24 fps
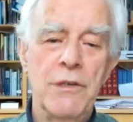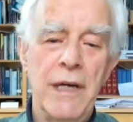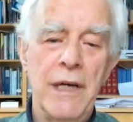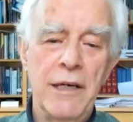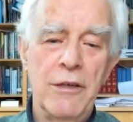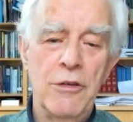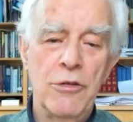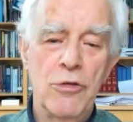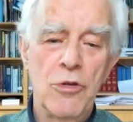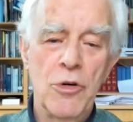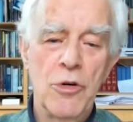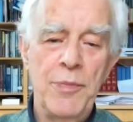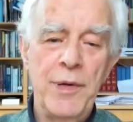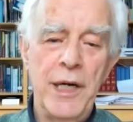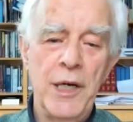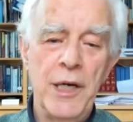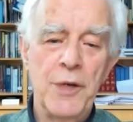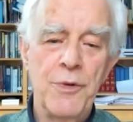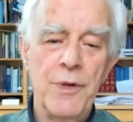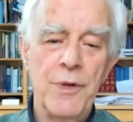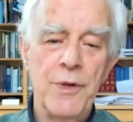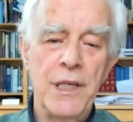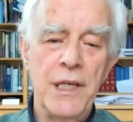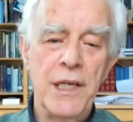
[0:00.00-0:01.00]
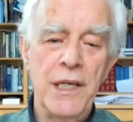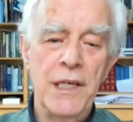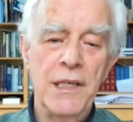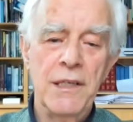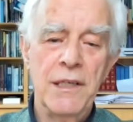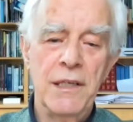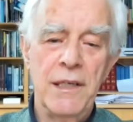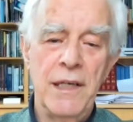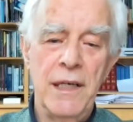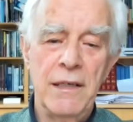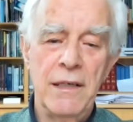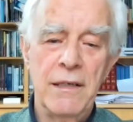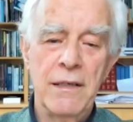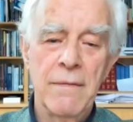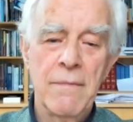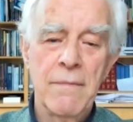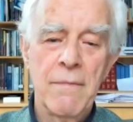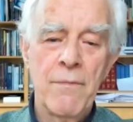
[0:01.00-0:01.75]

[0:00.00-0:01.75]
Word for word: like to compare it with the internet.